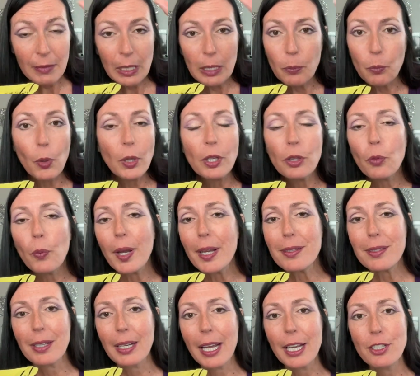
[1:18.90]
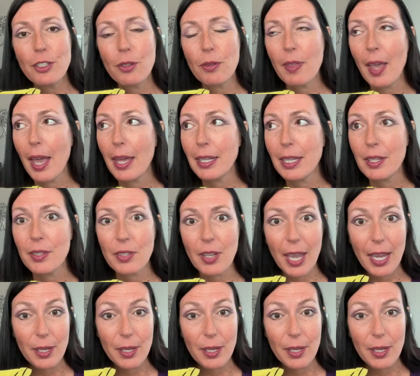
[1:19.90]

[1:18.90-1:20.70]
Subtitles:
And one of the ways that I do that is